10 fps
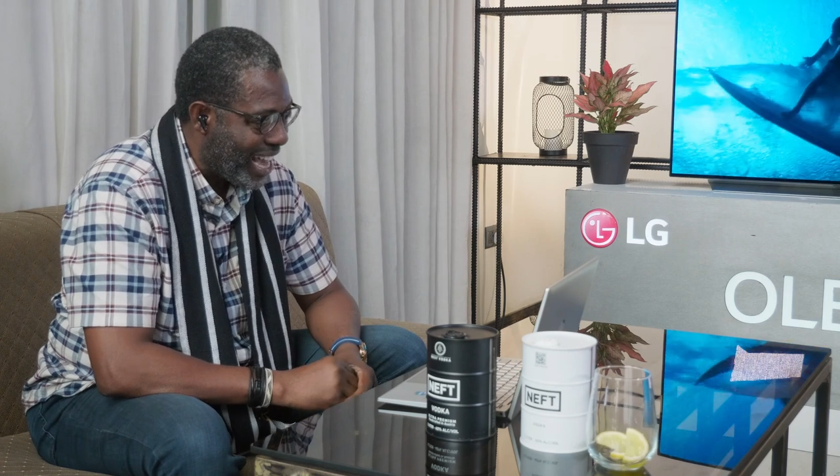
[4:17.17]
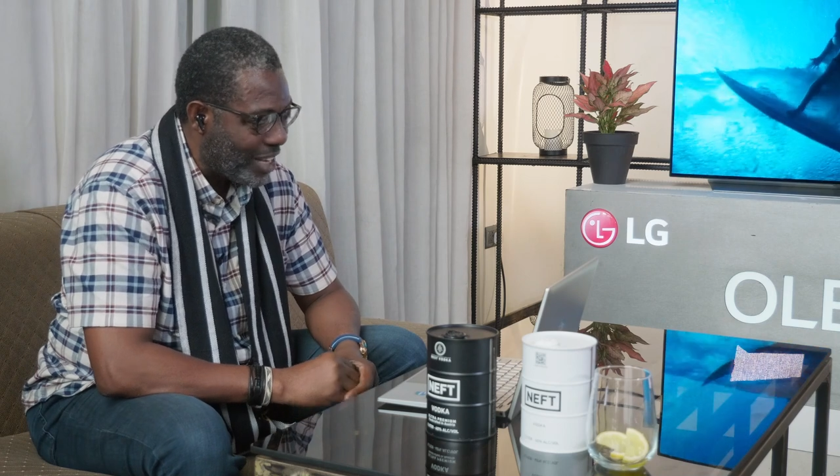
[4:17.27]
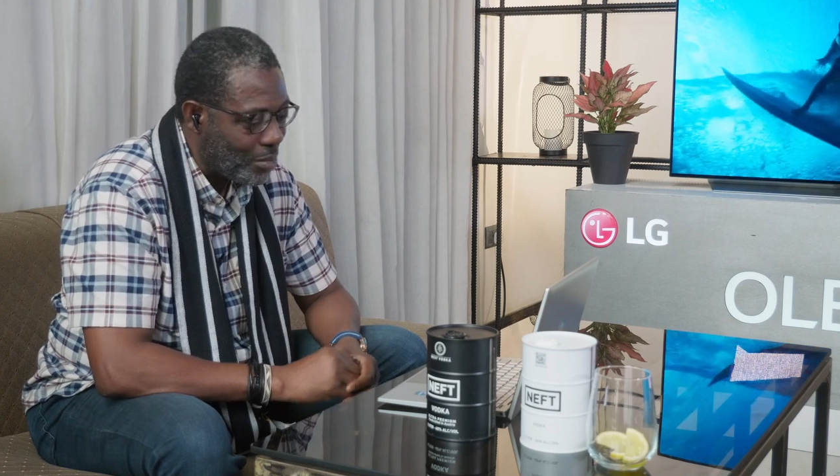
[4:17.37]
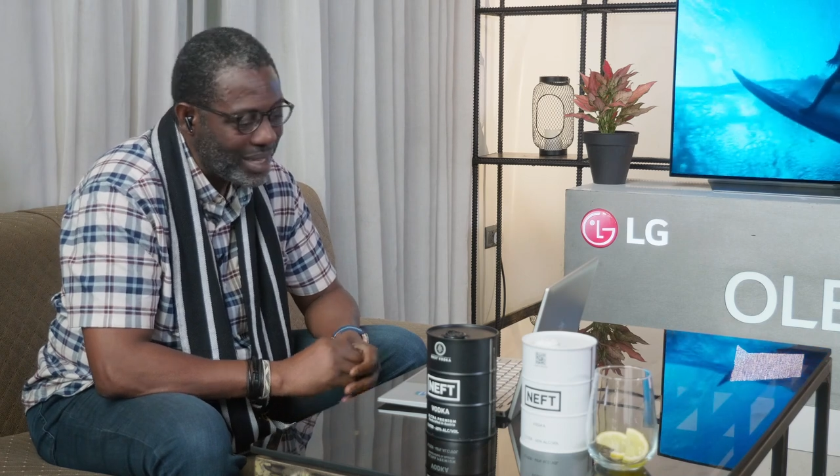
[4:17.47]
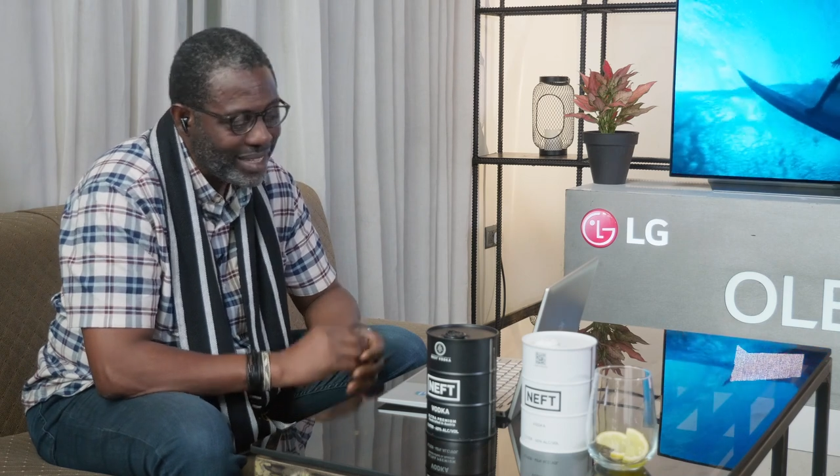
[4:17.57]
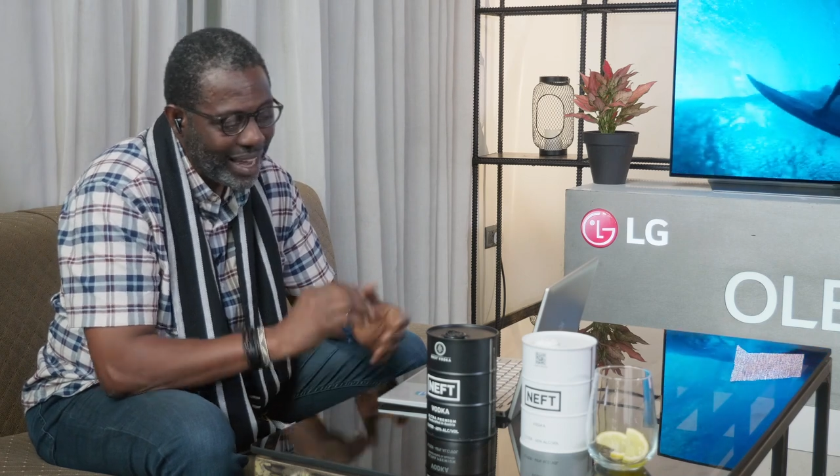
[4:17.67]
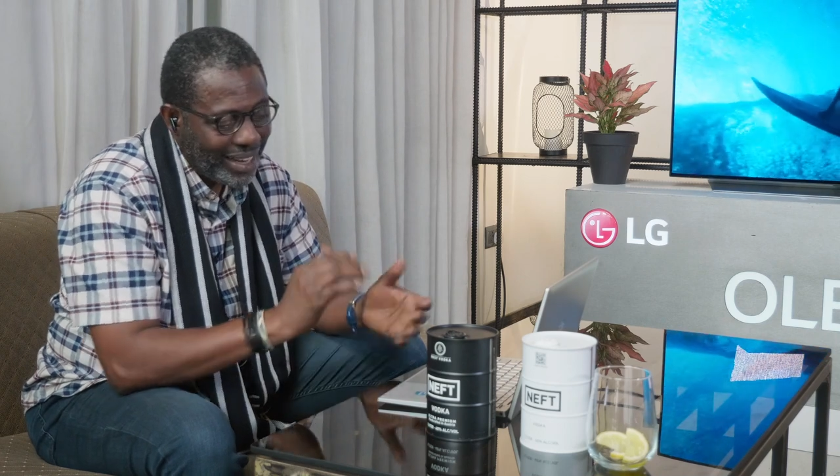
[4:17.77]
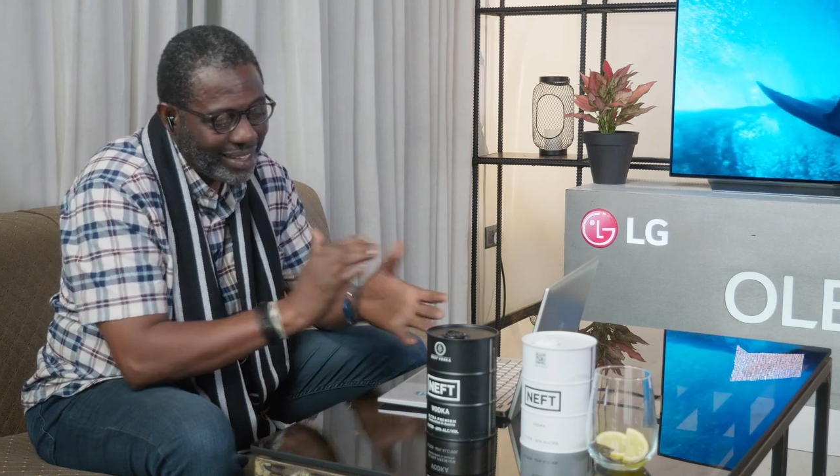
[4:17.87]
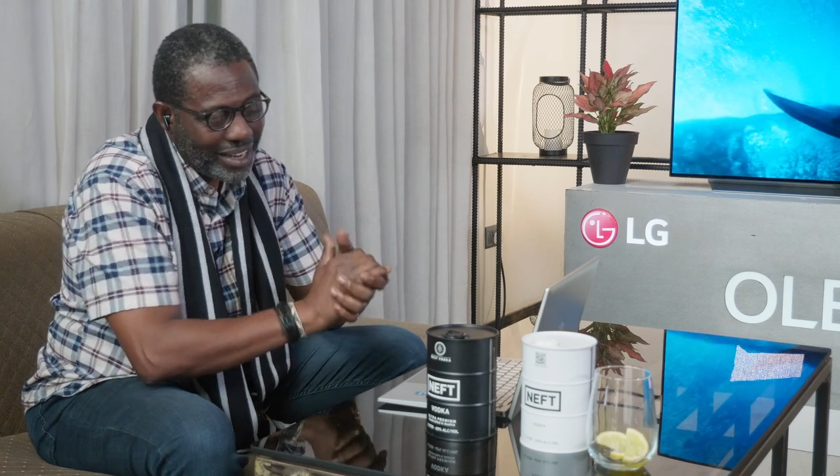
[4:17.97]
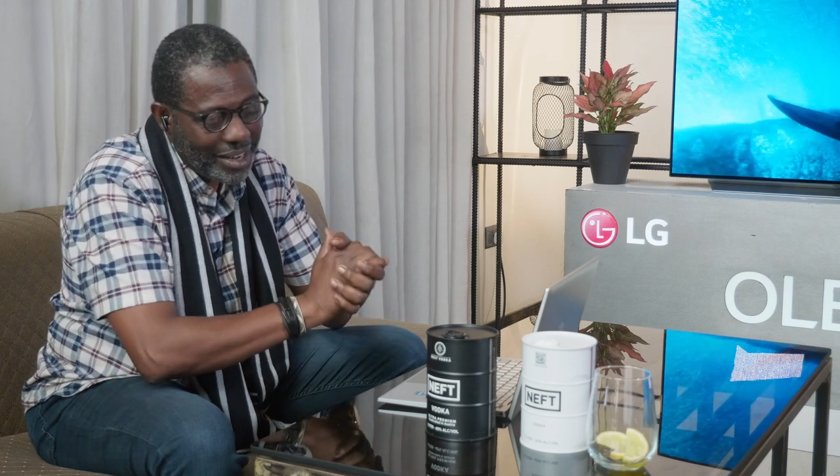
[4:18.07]
As we
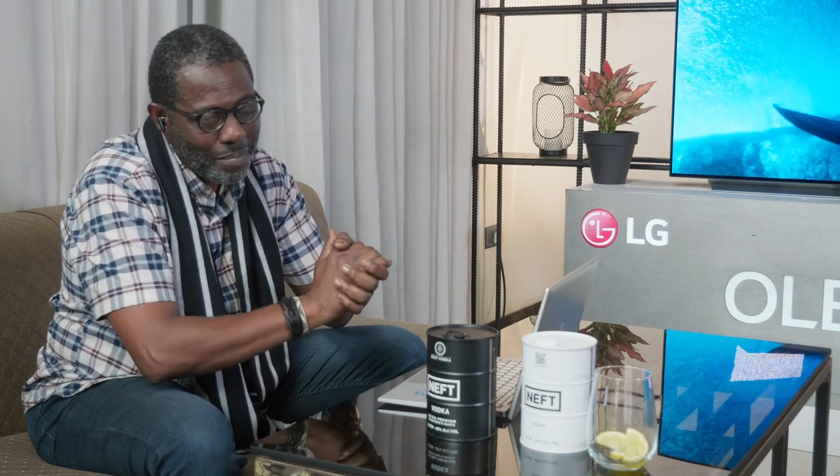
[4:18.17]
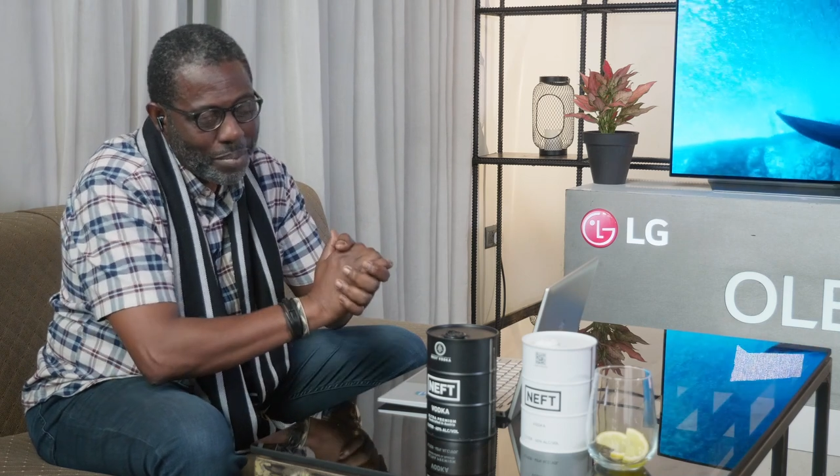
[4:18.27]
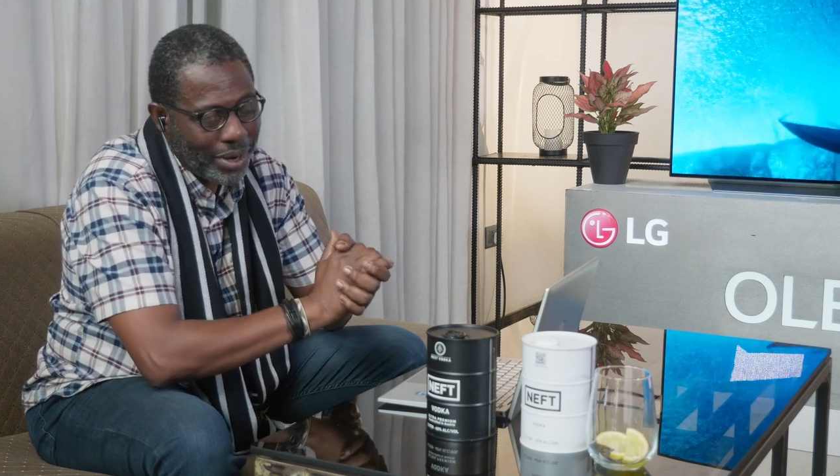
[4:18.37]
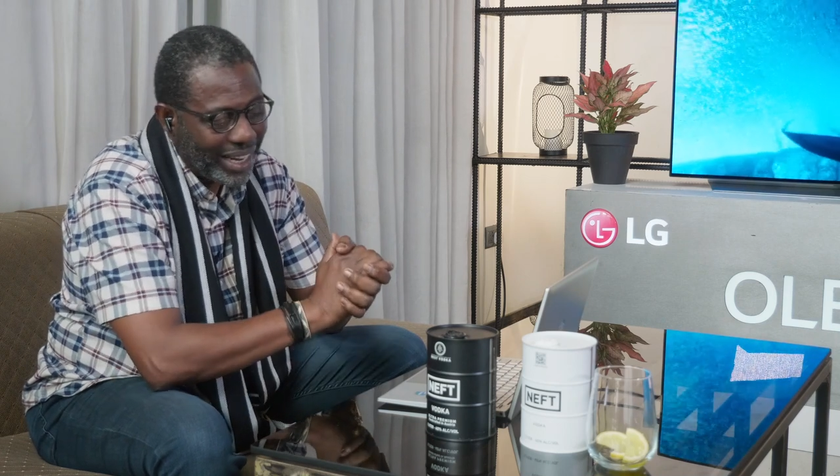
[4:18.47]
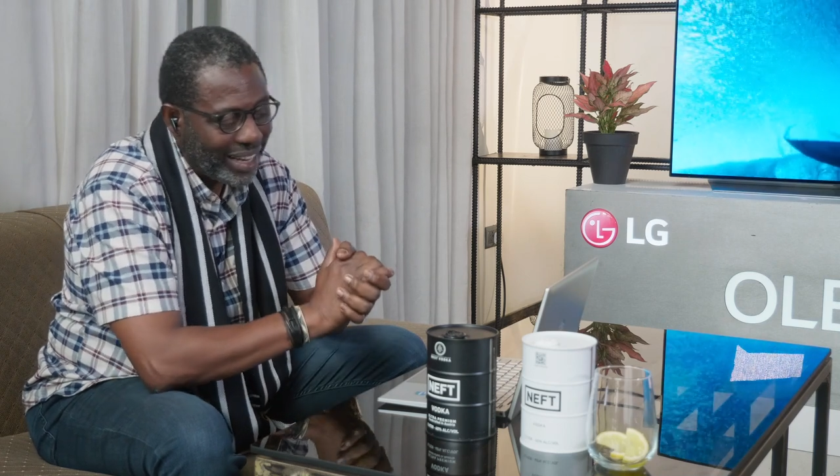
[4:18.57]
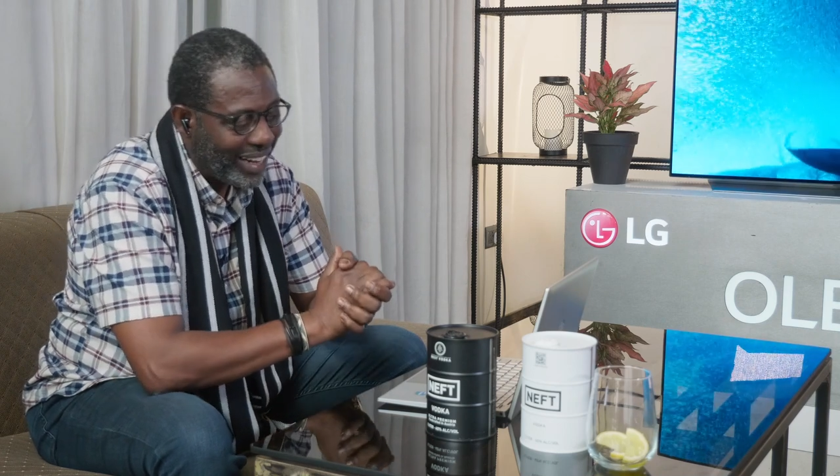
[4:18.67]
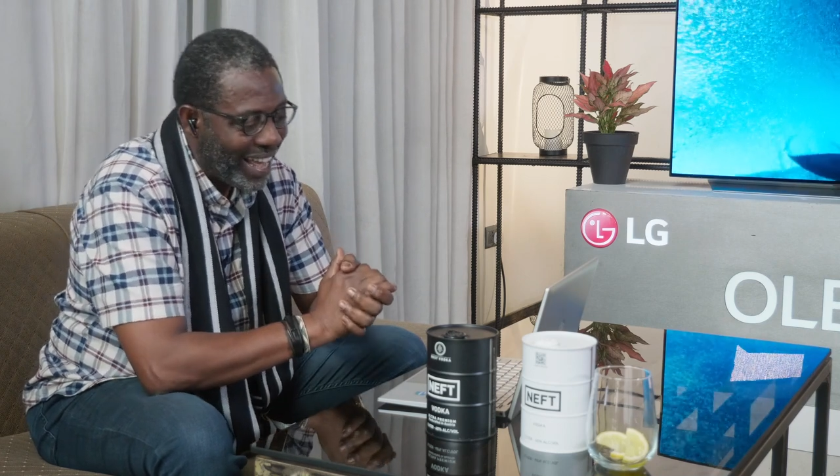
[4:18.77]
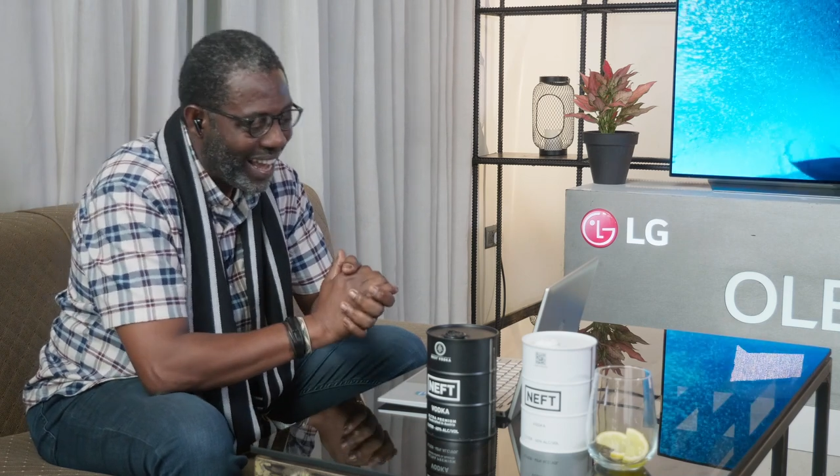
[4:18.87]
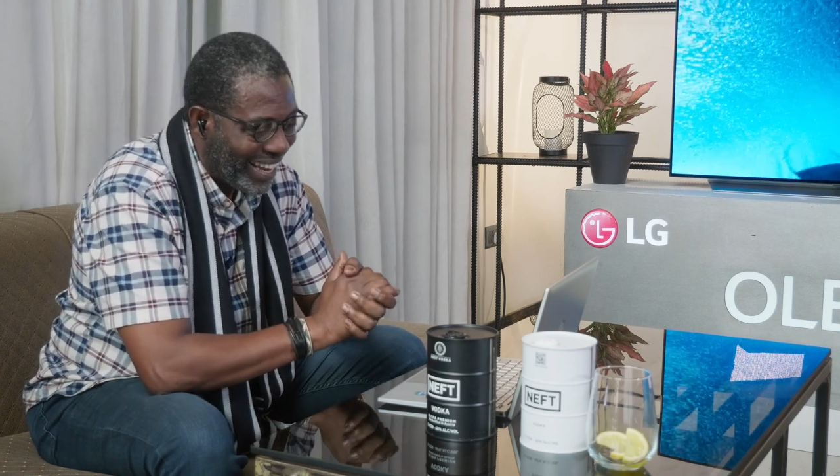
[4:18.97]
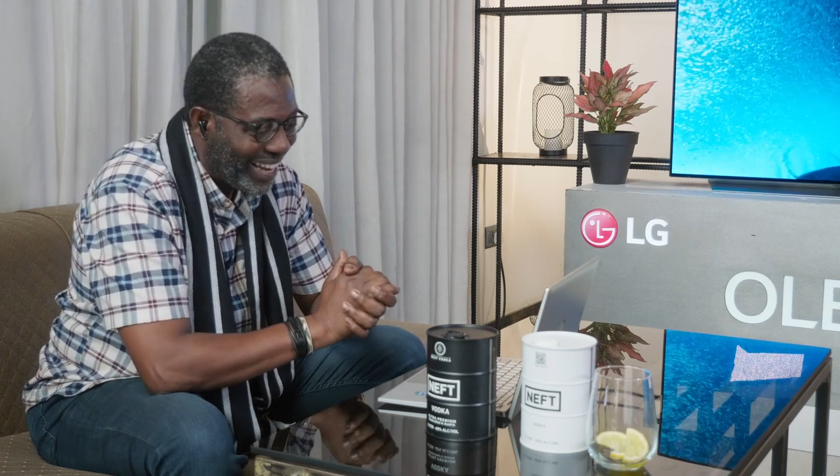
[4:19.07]
say, break a
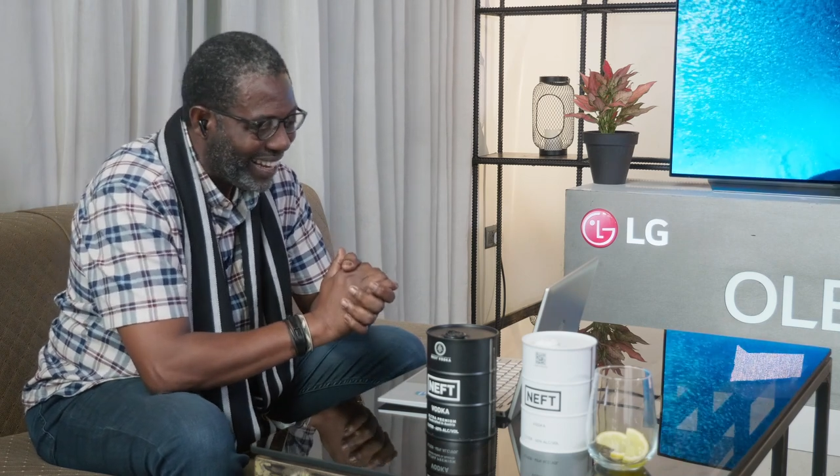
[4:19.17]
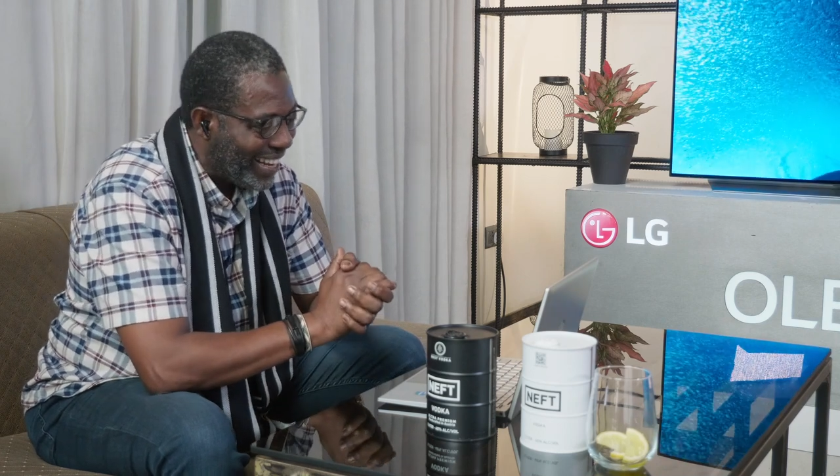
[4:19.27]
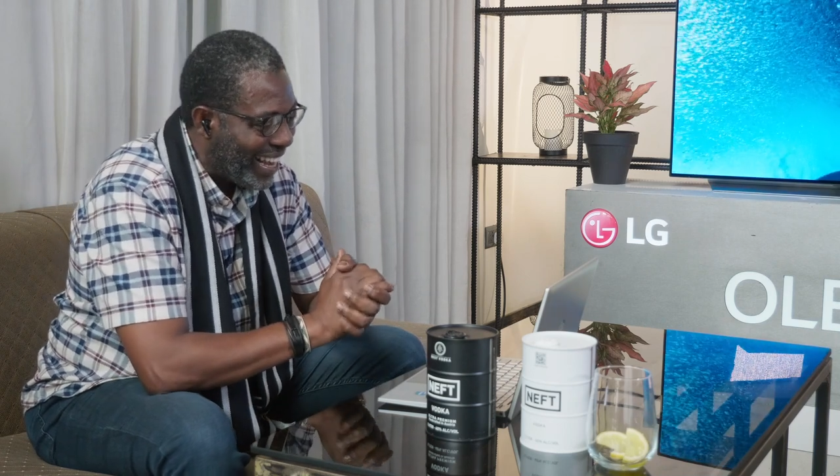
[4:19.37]
leg,